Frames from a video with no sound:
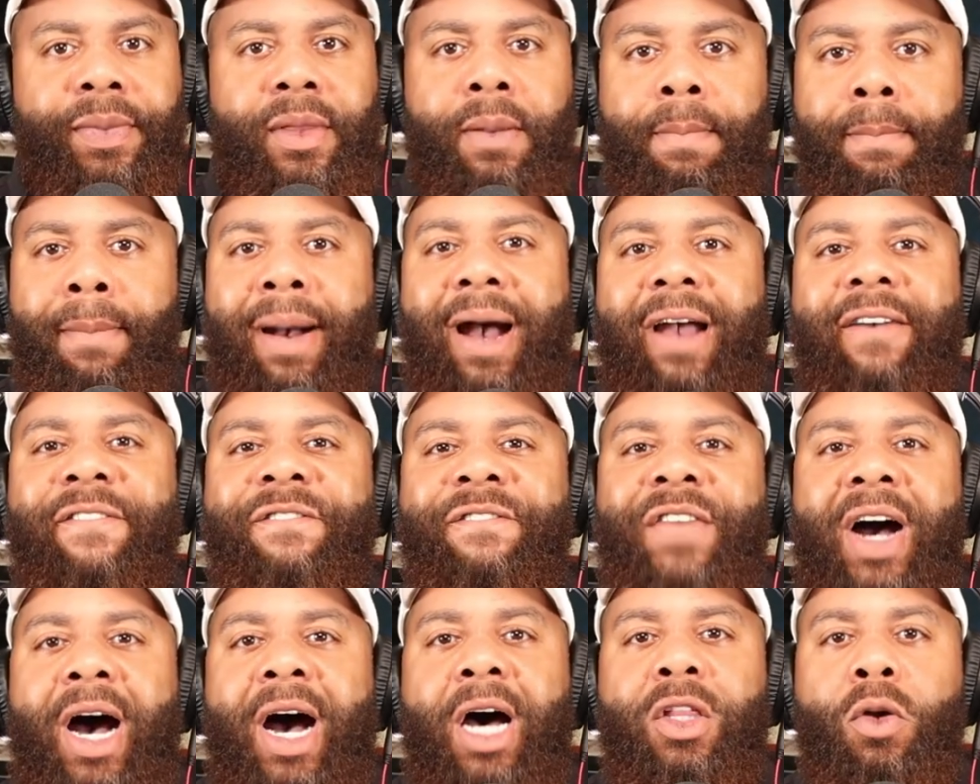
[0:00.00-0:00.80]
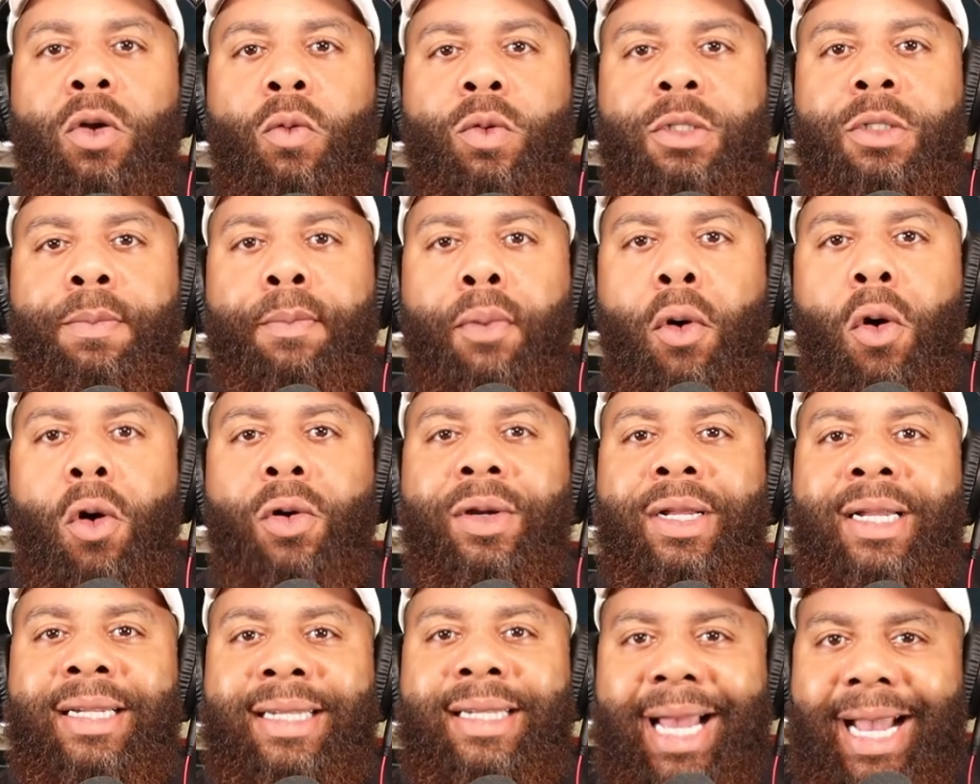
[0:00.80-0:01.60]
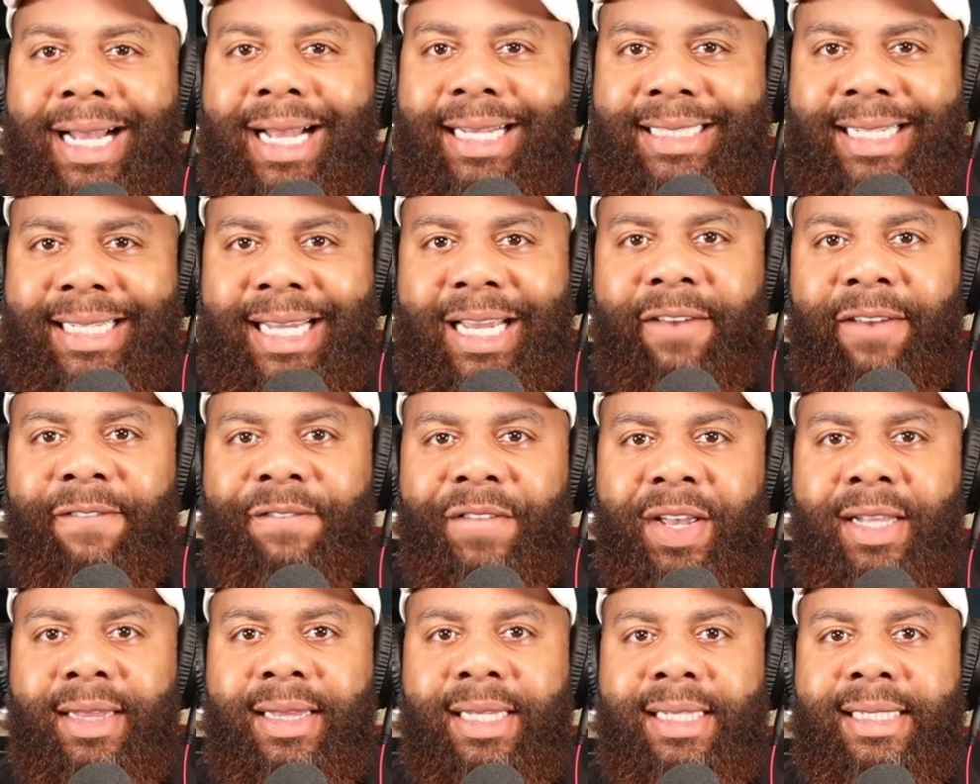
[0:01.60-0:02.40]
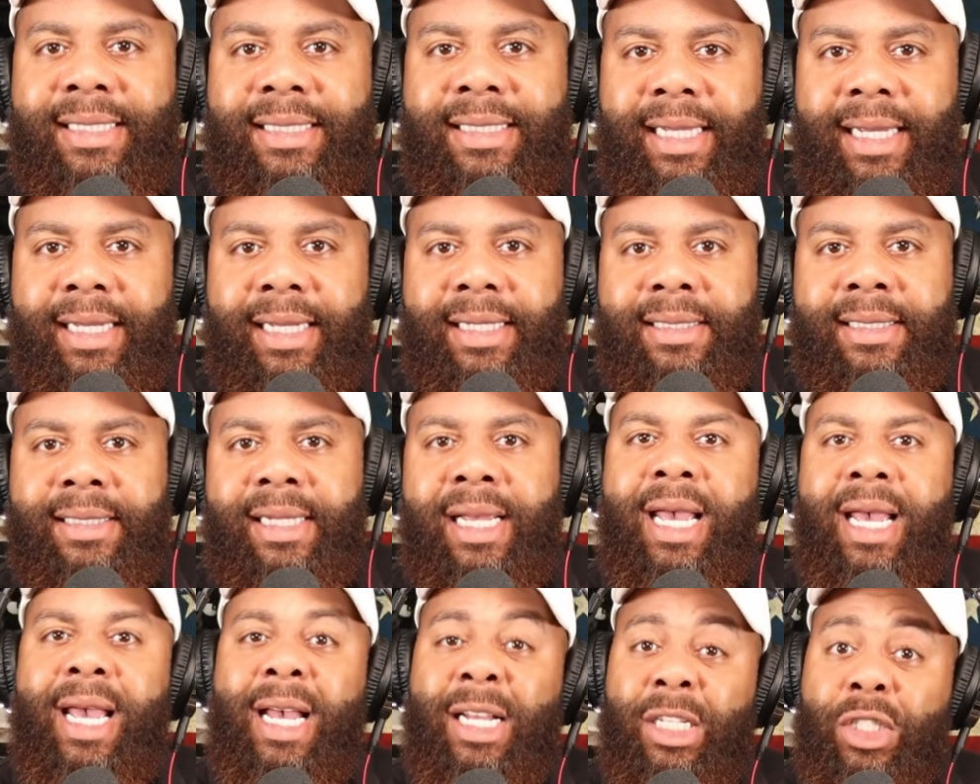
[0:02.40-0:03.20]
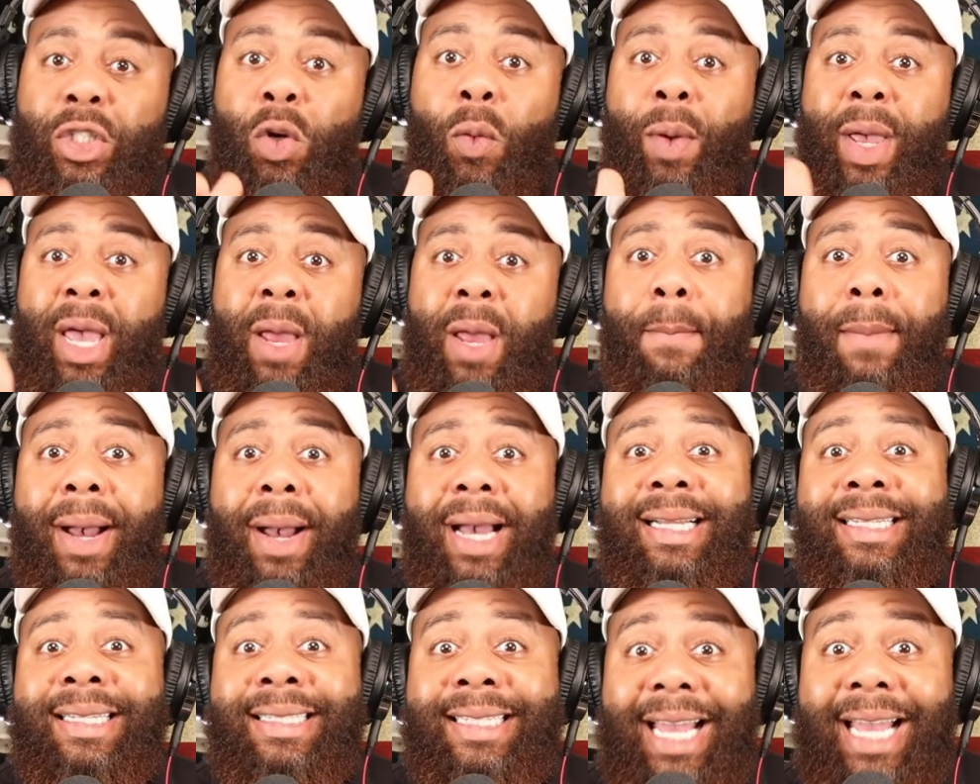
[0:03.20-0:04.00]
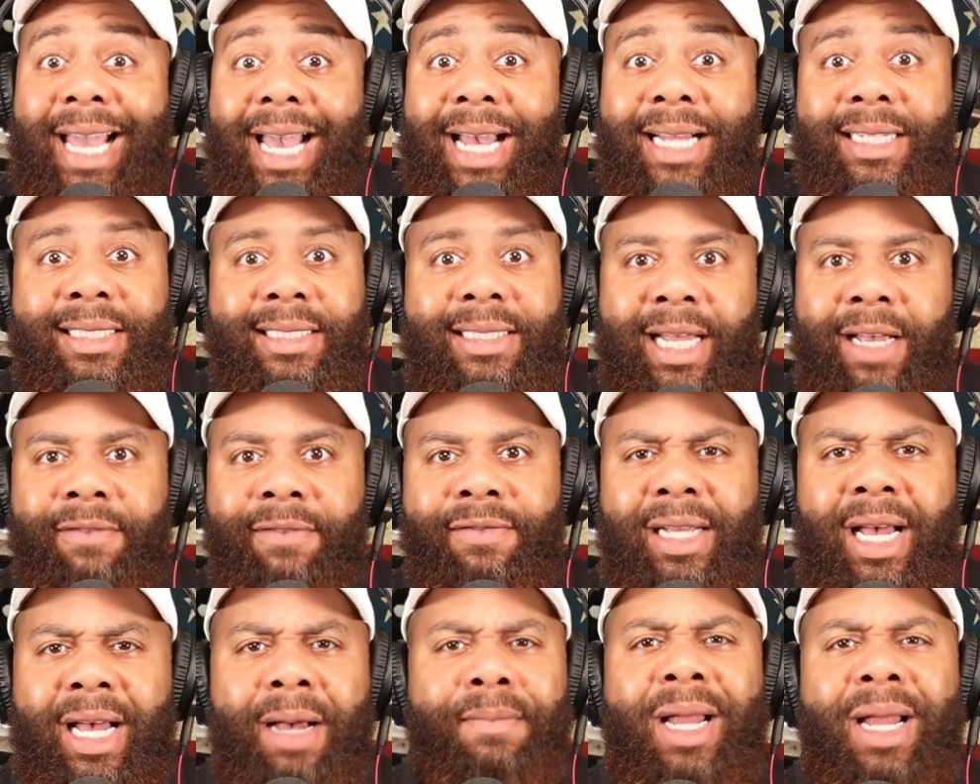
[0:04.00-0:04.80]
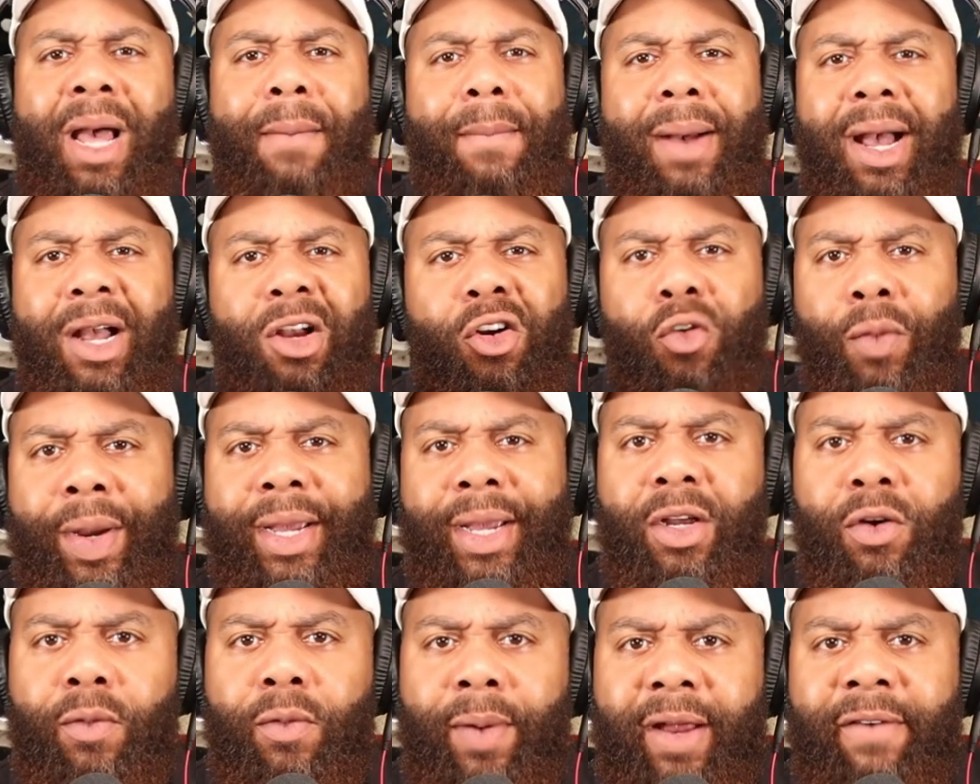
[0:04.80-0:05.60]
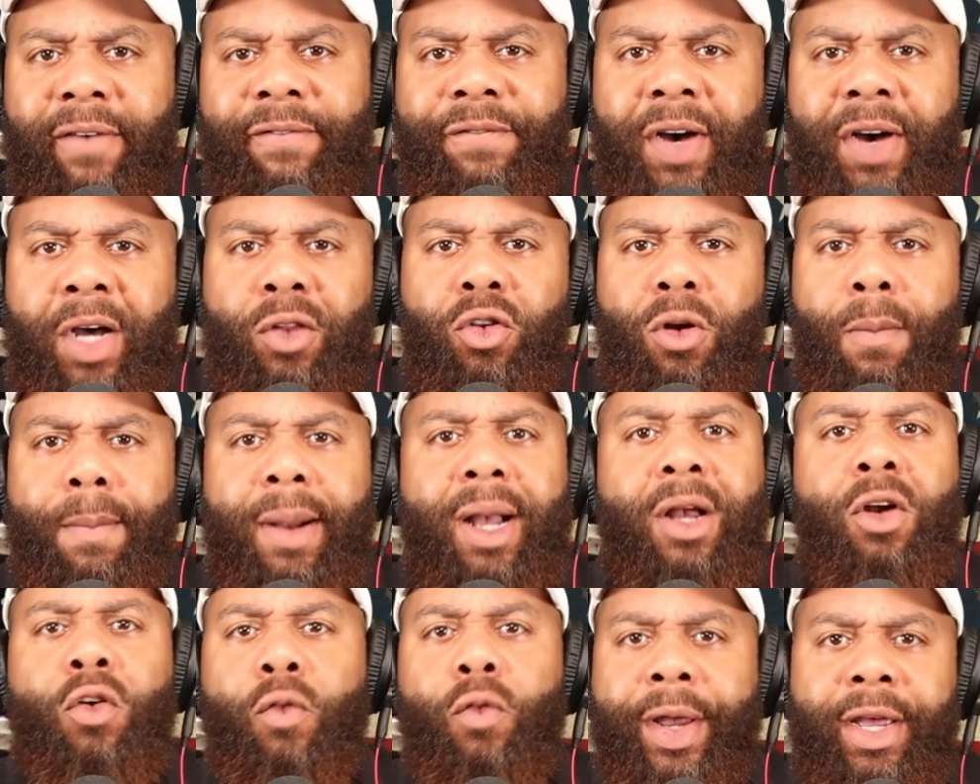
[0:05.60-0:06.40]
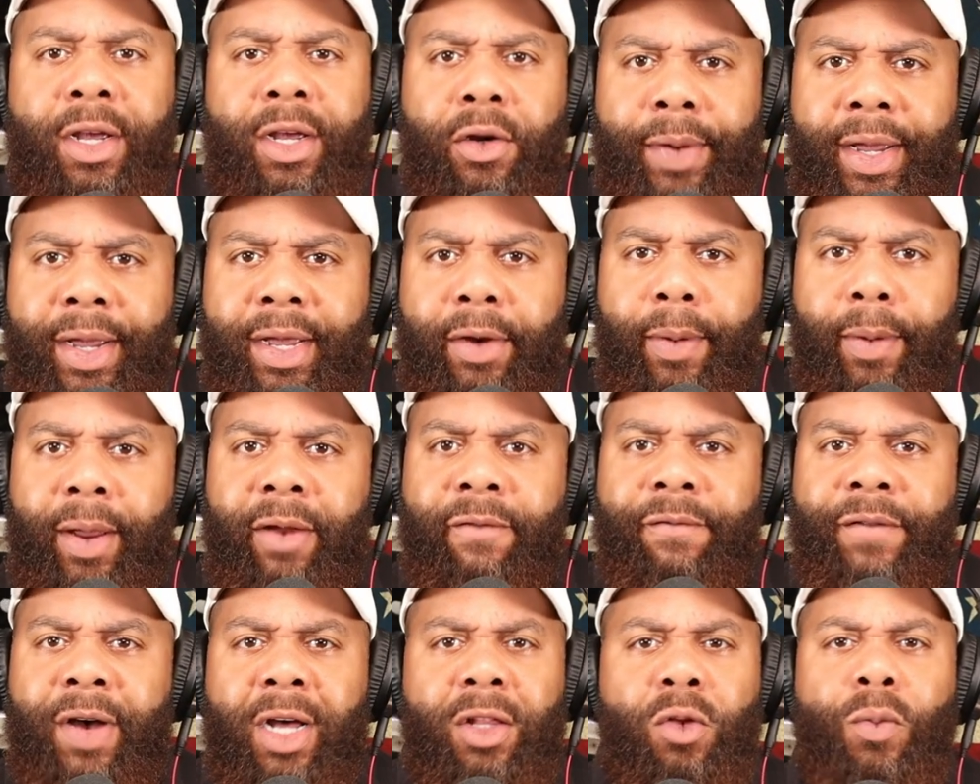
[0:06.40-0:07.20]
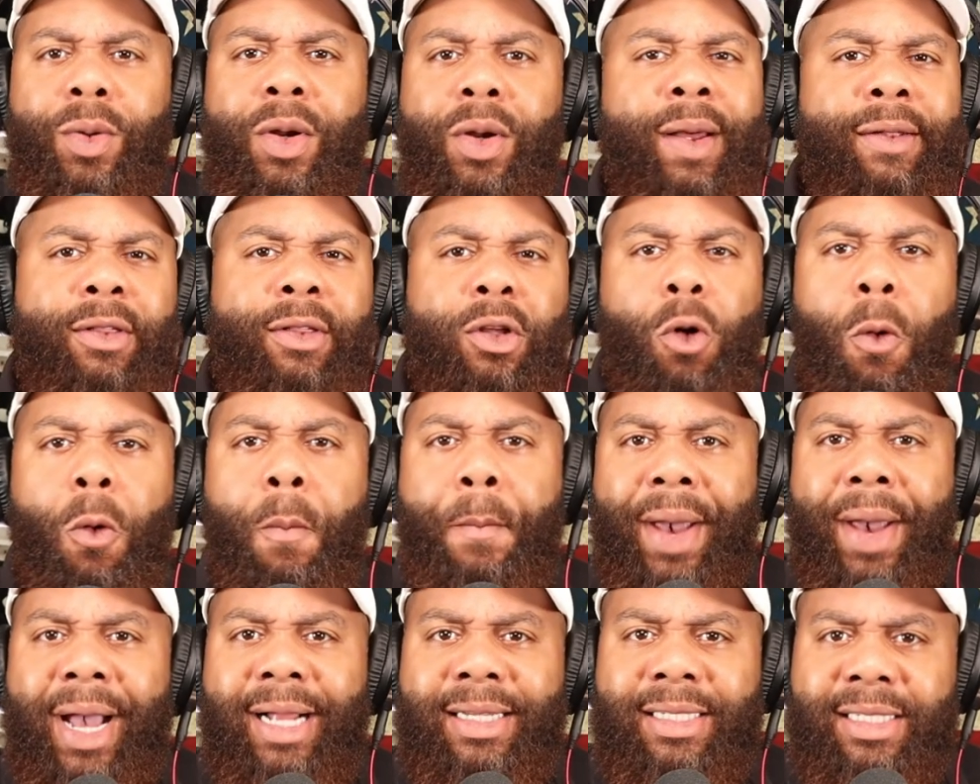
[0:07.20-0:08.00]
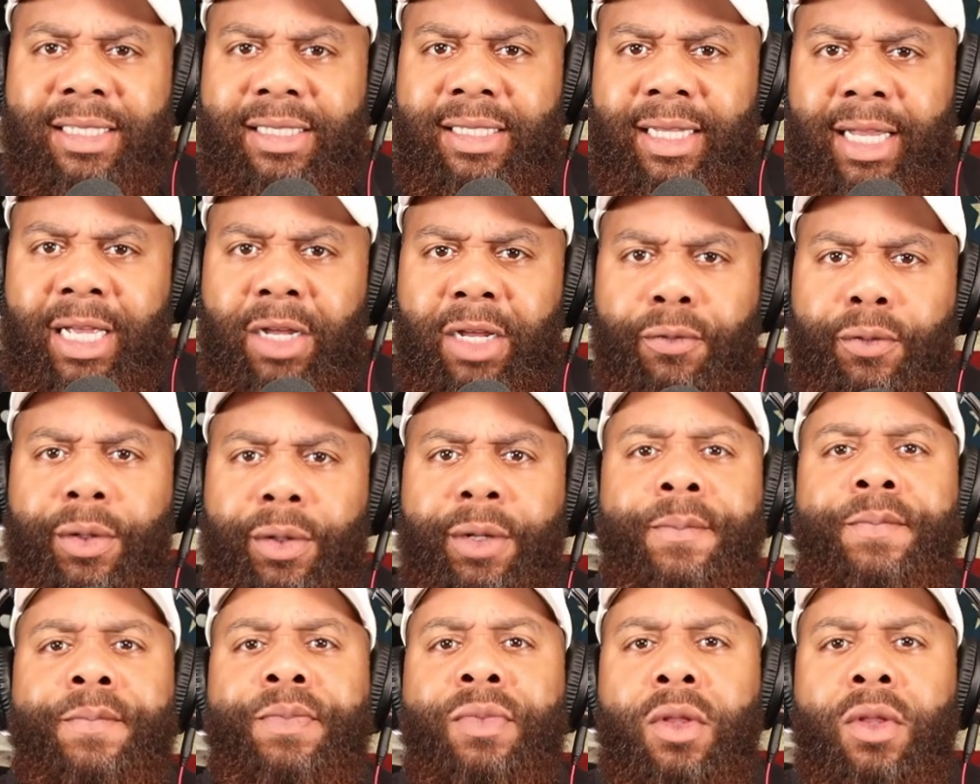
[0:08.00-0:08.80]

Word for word: My father was born in nineteen fifty-six. And so in my dad's lifetime, not my great grandfather, my great great grandfather, we don't have to go back to slavery.